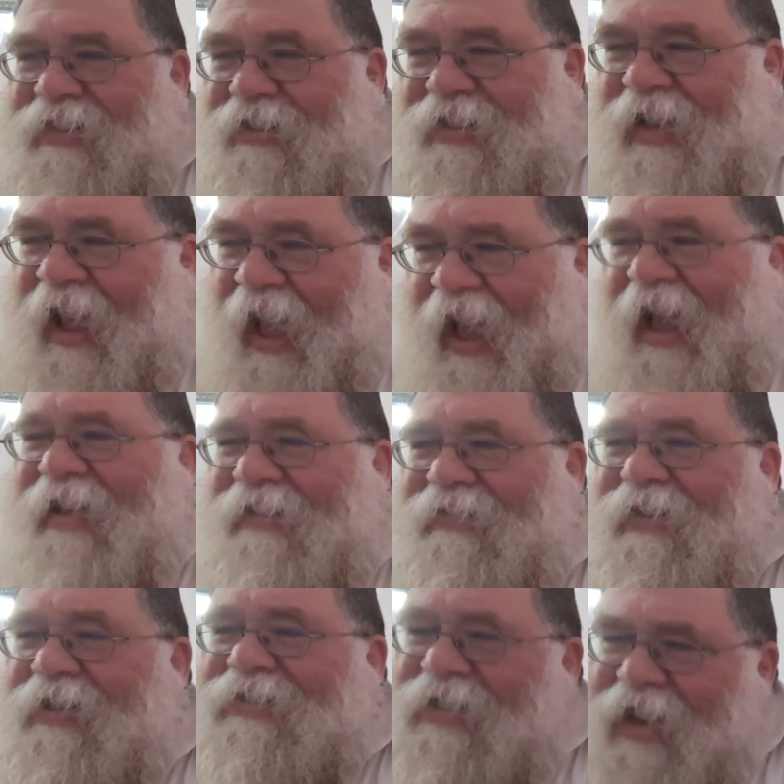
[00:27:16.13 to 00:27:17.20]
the
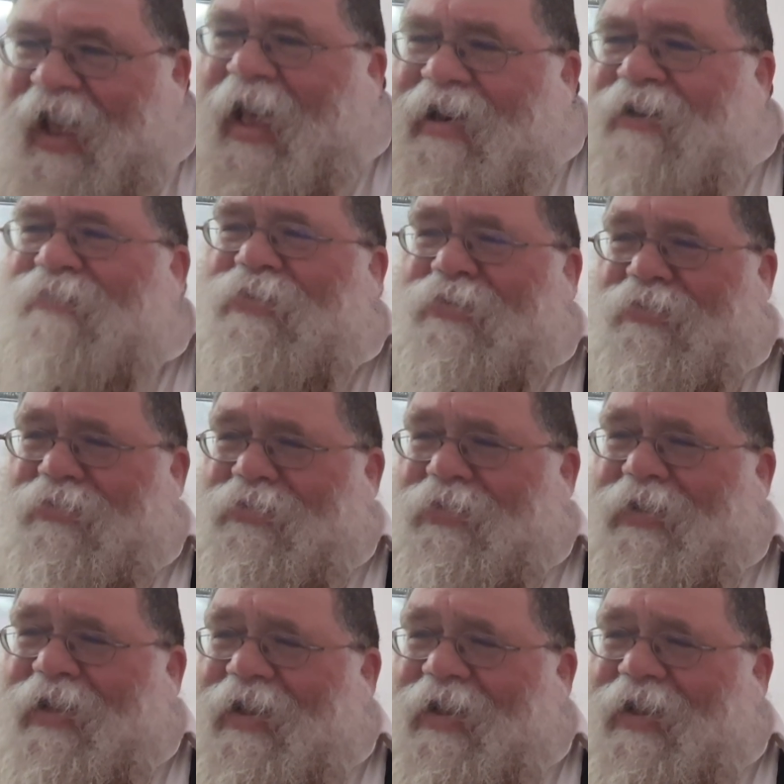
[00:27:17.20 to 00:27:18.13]
cat is an animal.